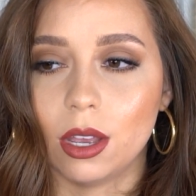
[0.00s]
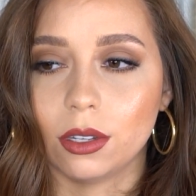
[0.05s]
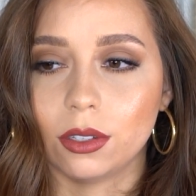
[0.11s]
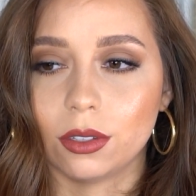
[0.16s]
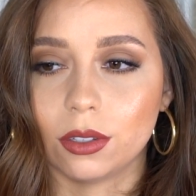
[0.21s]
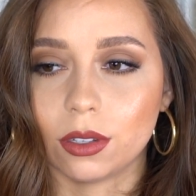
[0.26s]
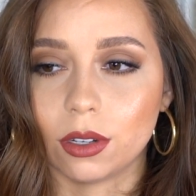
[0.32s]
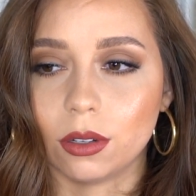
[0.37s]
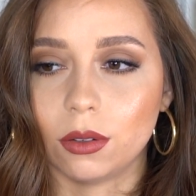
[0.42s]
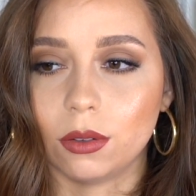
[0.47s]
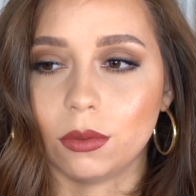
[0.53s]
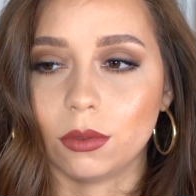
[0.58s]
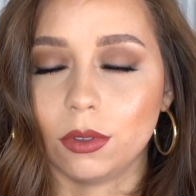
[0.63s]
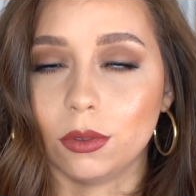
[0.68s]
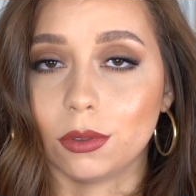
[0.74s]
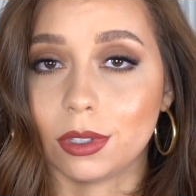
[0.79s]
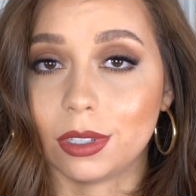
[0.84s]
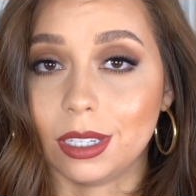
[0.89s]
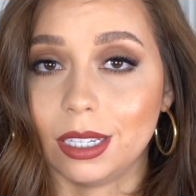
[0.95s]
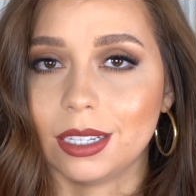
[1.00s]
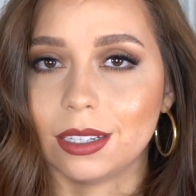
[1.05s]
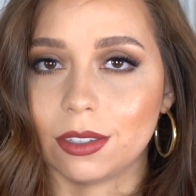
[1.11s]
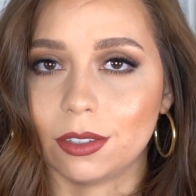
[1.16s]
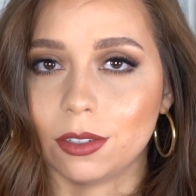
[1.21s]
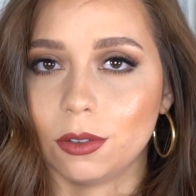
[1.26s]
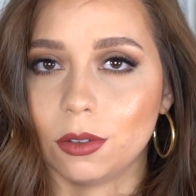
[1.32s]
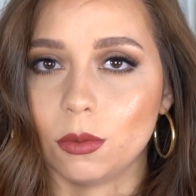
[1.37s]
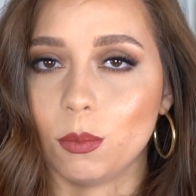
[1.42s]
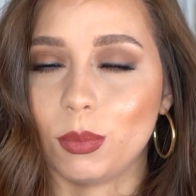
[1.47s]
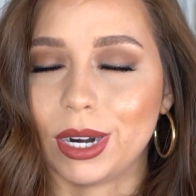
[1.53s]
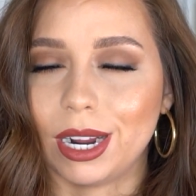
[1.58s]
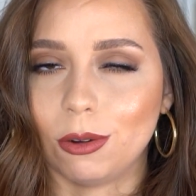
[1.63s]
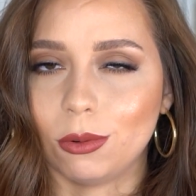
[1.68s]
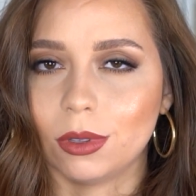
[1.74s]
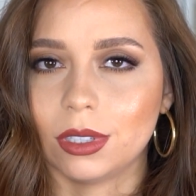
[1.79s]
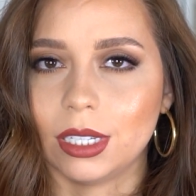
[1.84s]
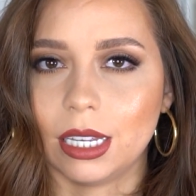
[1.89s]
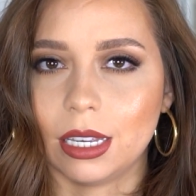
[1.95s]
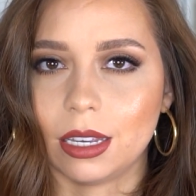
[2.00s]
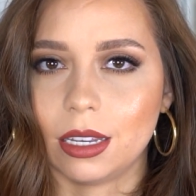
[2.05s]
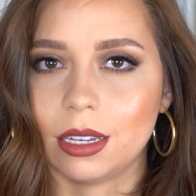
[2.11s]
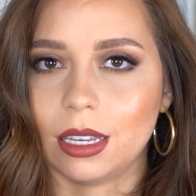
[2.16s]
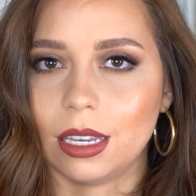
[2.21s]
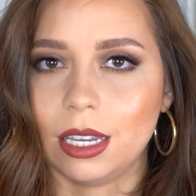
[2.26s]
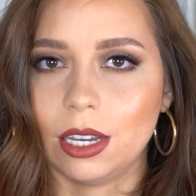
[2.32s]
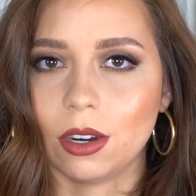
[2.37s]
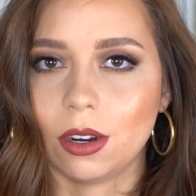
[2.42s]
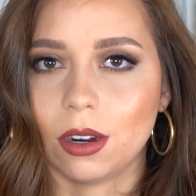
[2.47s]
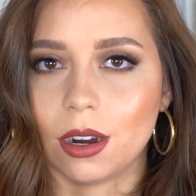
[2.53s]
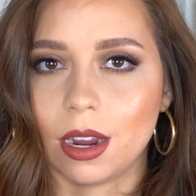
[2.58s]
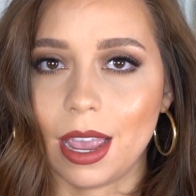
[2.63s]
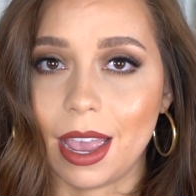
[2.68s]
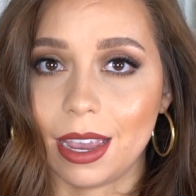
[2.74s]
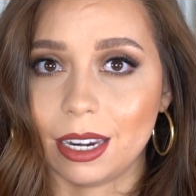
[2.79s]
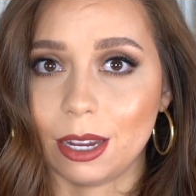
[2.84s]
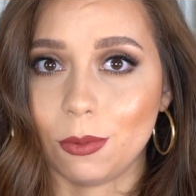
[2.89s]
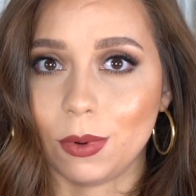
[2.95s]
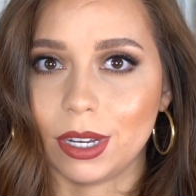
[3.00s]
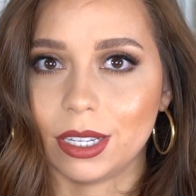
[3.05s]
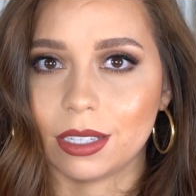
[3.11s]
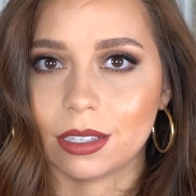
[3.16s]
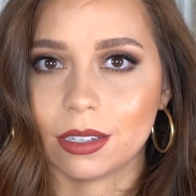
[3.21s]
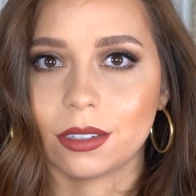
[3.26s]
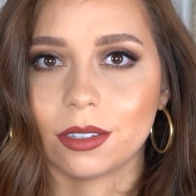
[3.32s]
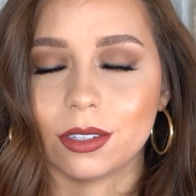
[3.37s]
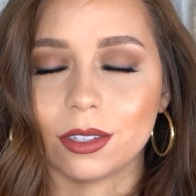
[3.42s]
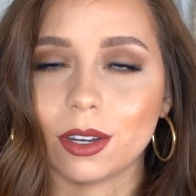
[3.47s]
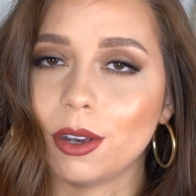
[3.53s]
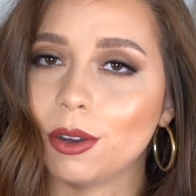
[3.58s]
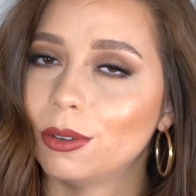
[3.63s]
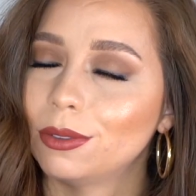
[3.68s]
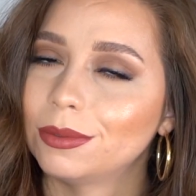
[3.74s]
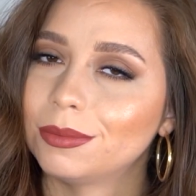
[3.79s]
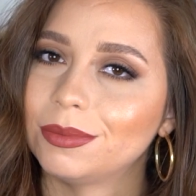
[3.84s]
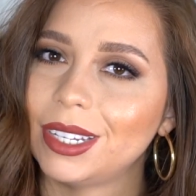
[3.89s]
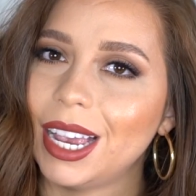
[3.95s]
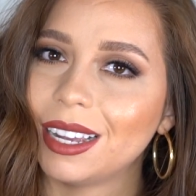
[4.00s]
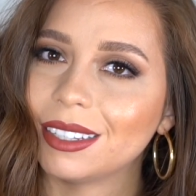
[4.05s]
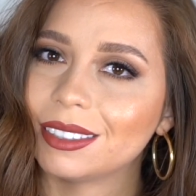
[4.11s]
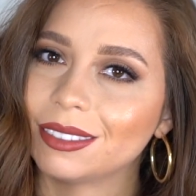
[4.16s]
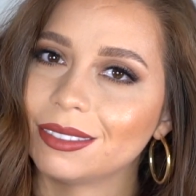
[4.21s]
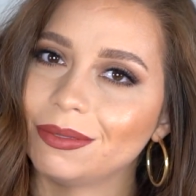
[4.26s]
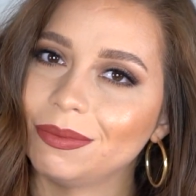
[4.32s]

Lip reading: so you'll see it soon, but I will link it here anyways. So yeah.